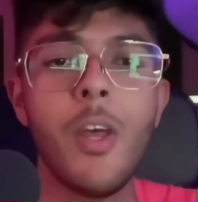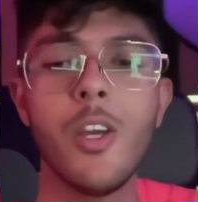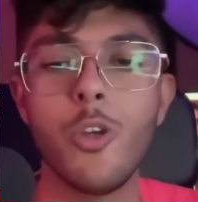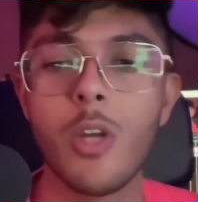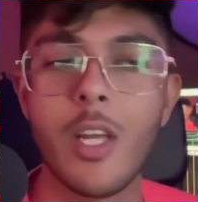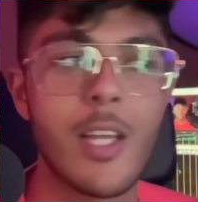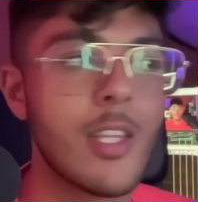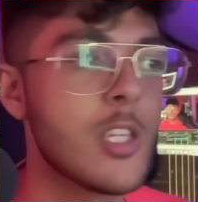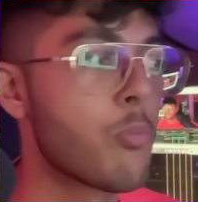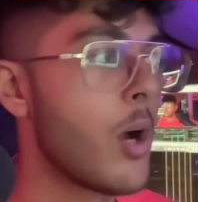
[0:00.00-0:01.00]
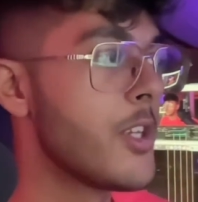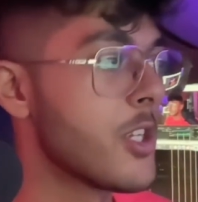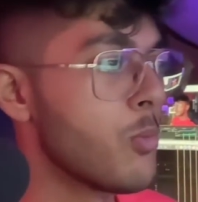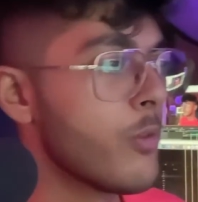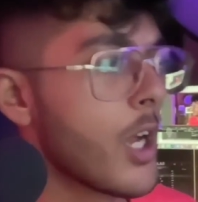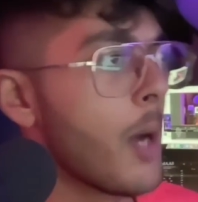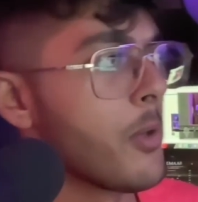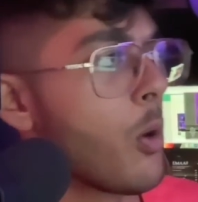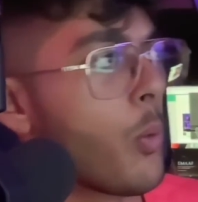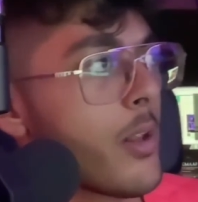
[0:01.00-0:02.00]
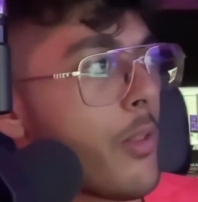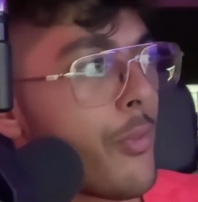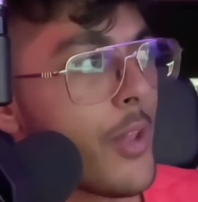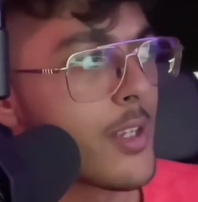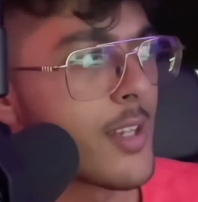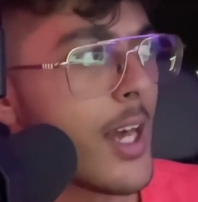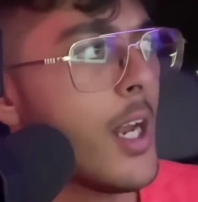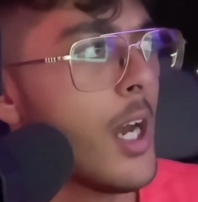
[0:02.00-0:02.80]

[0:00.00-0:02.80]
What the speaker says: you can get these prices moving up. One of the things that